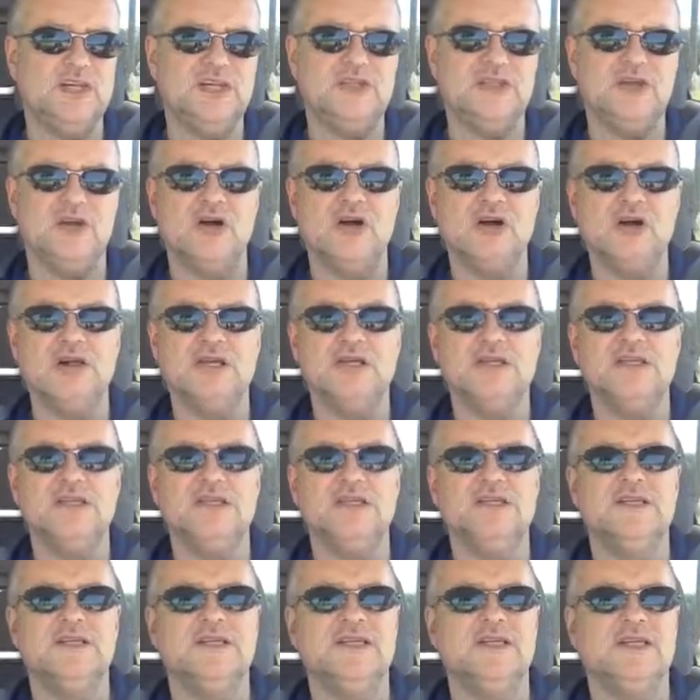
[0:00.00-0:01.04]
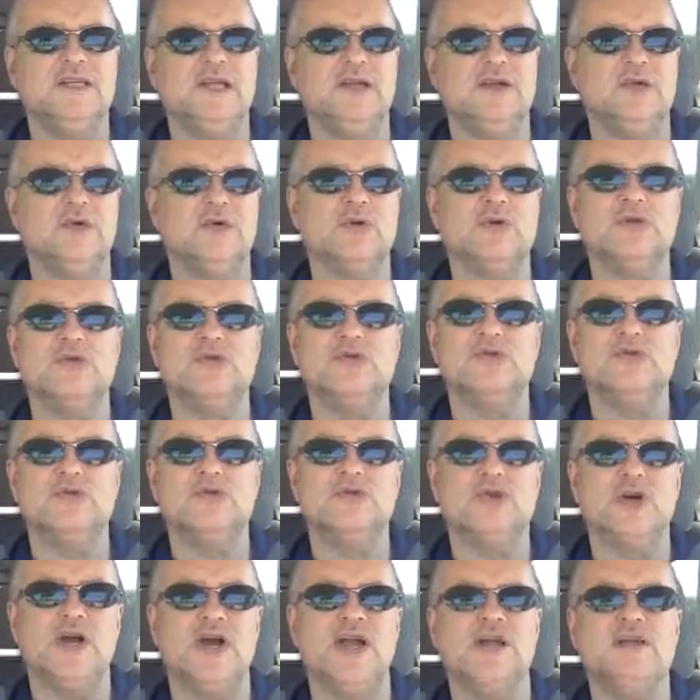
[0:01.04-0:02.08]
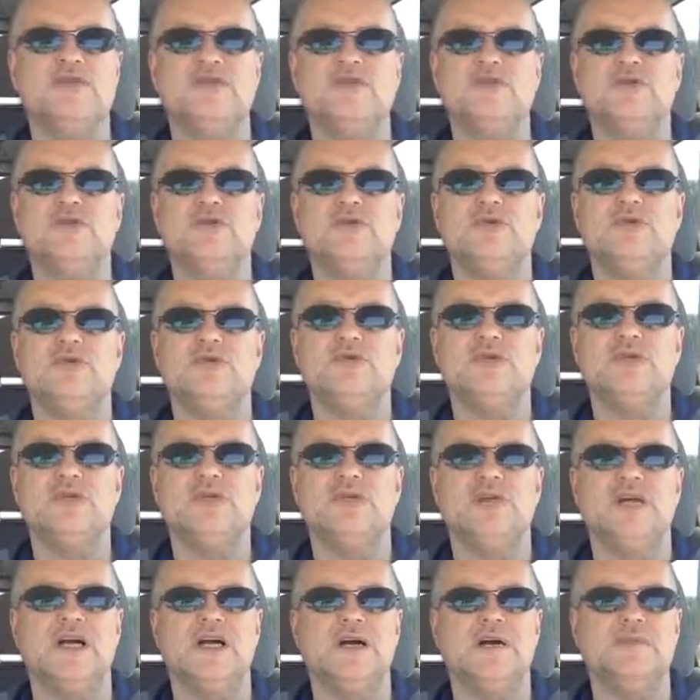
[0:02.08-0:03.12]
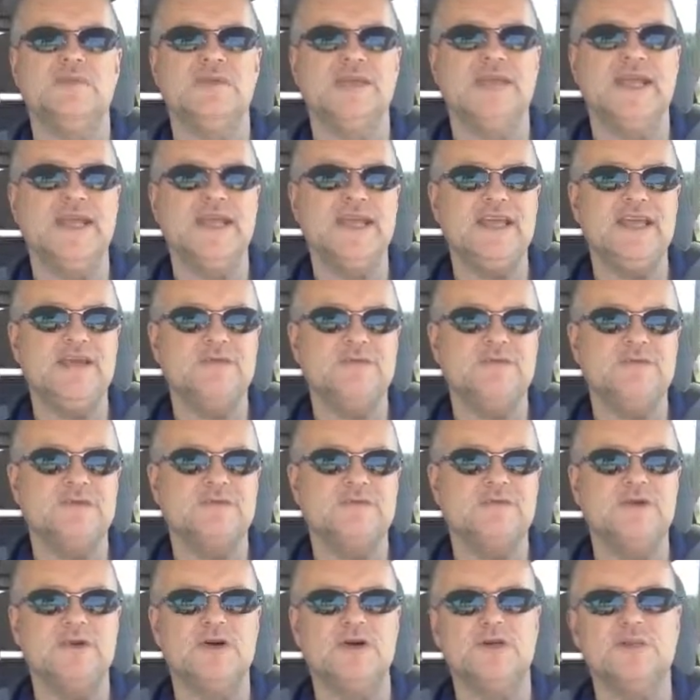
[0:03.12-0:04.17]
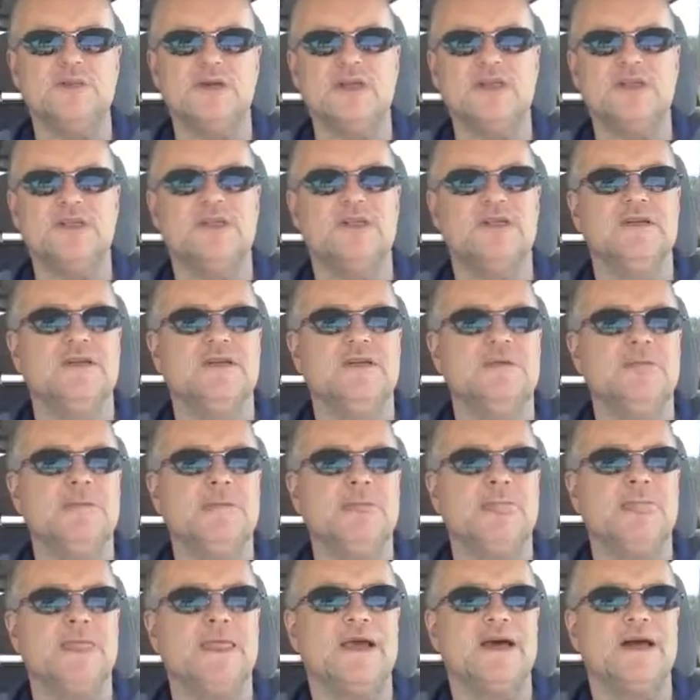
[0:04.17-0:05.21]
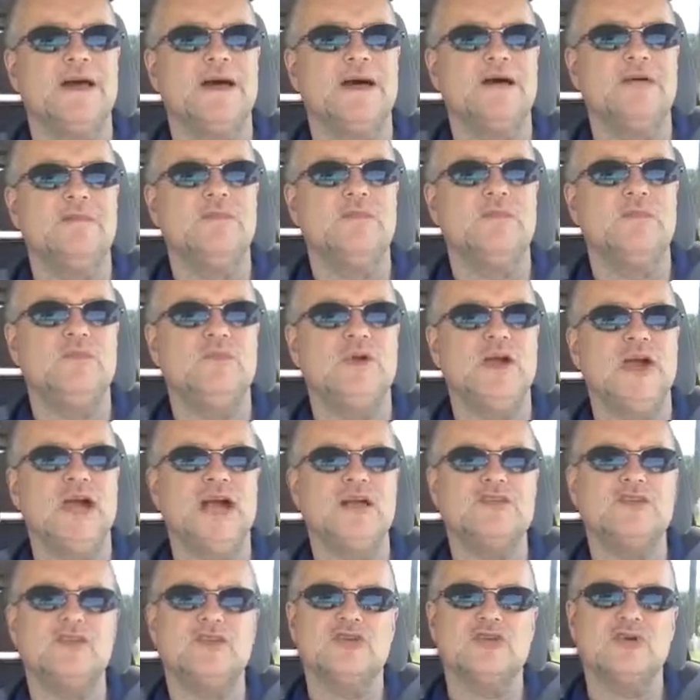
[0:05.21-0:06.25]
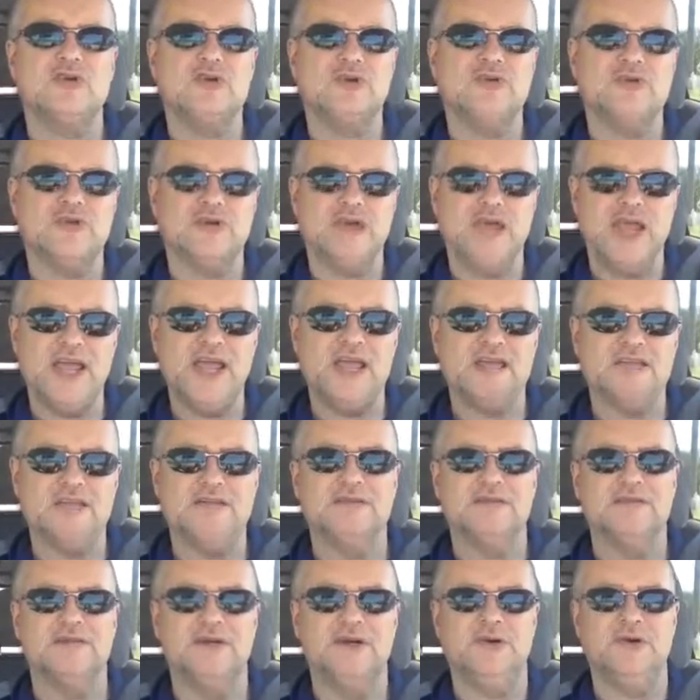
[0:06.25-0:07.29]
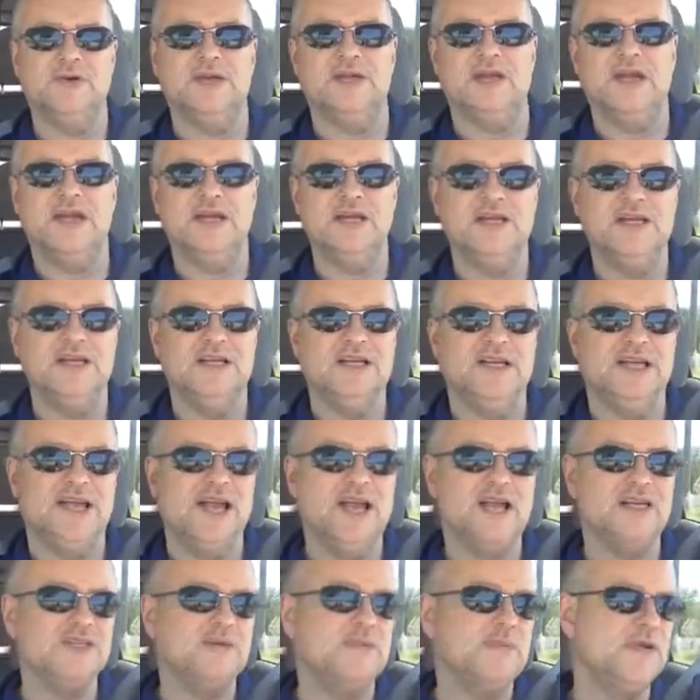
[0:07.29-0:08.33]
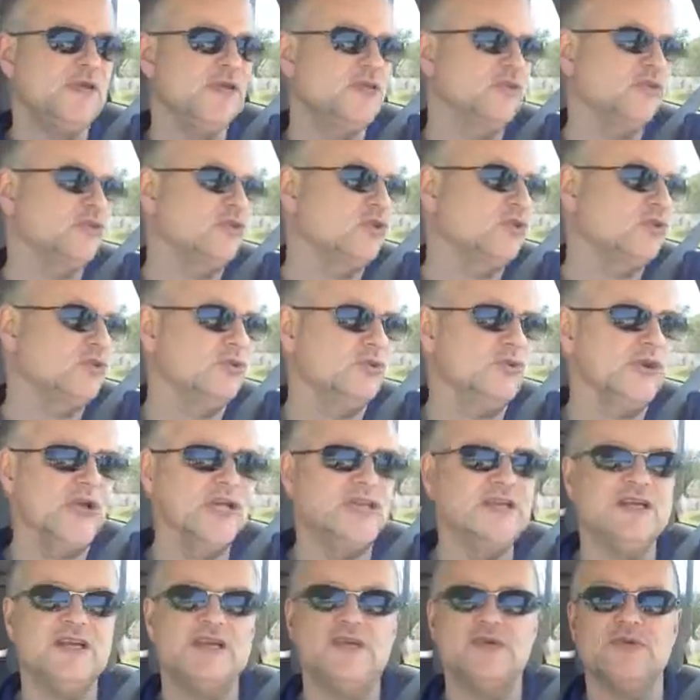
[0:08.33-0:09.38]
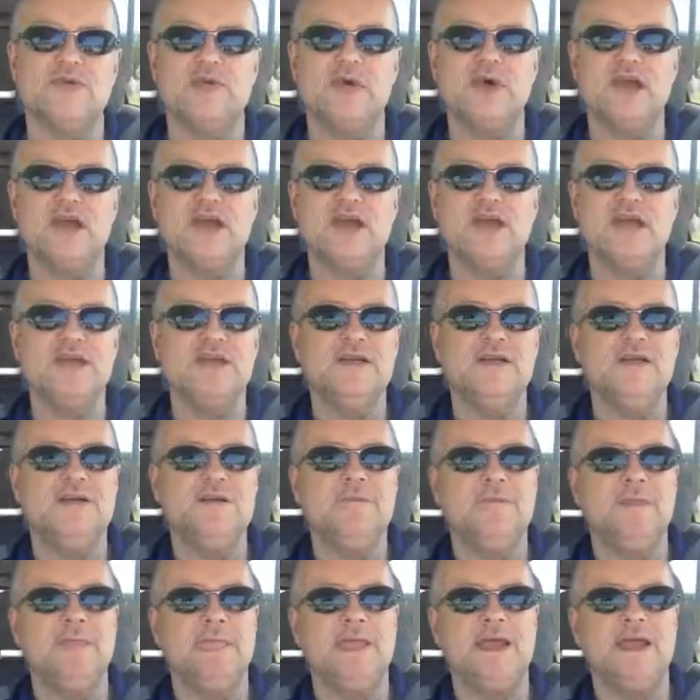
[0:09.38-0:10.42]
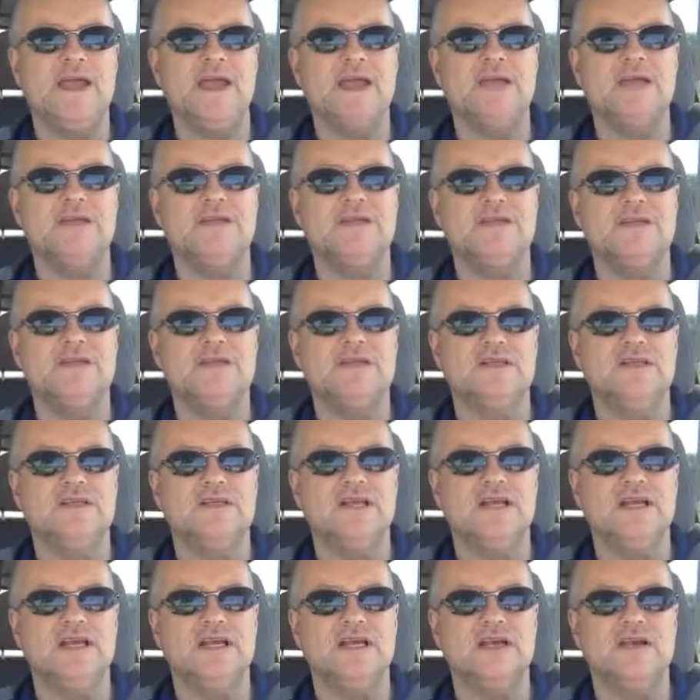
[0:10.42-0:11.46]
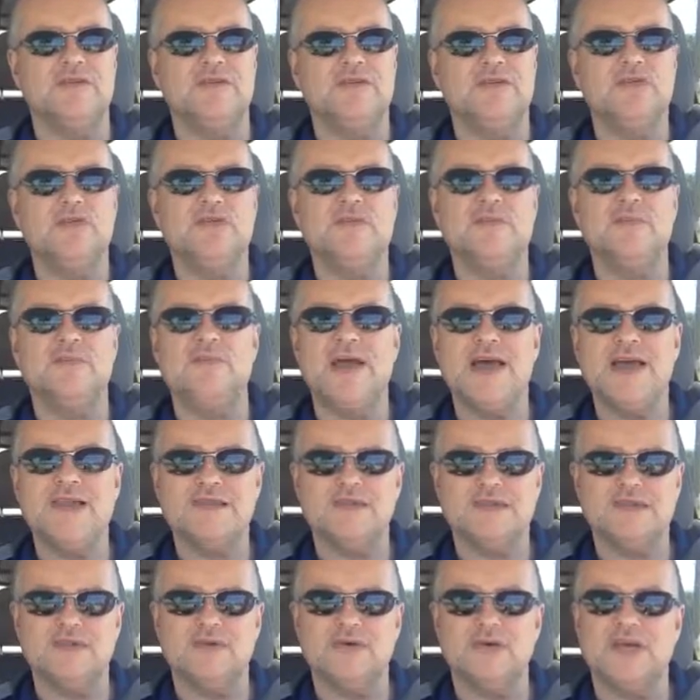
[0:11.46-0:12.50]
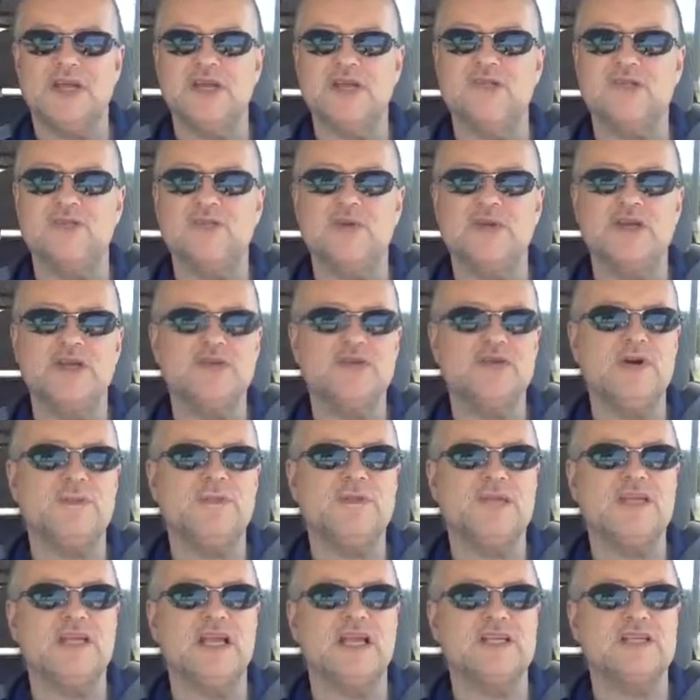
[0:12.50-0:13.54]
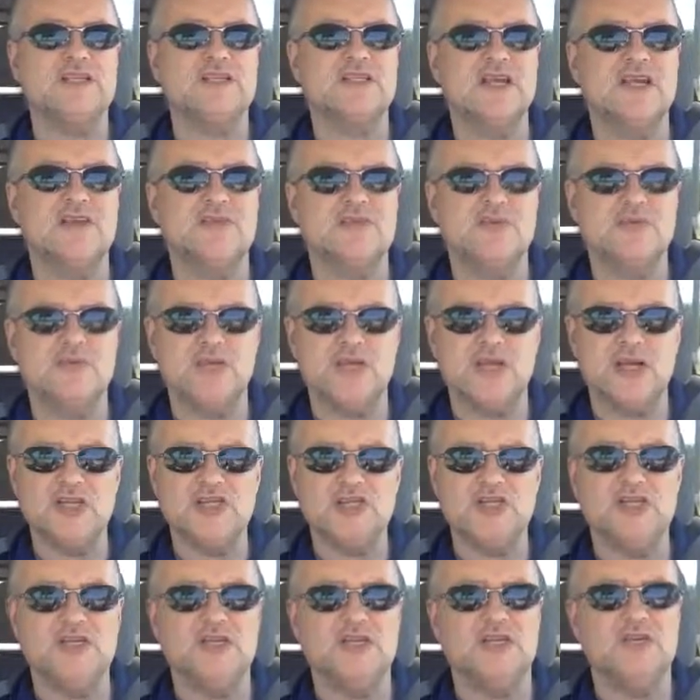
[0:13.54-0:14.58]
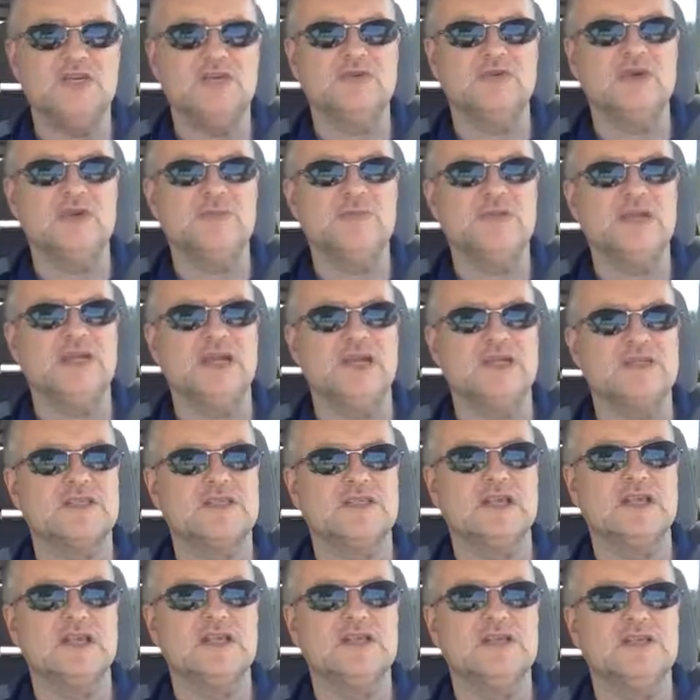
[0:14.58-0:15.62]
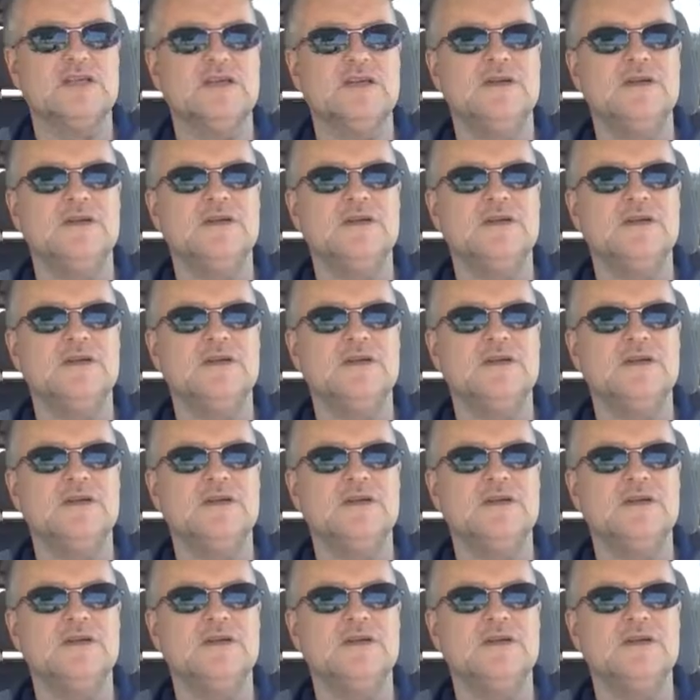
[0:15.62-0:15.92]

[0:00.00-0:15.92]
a dog, in order to try to gain fulfillment, has to turn their head, okay? Has to begin to turn their head the other way. And through the method, okay, through interrupting that state, through nudging and interrupting that state,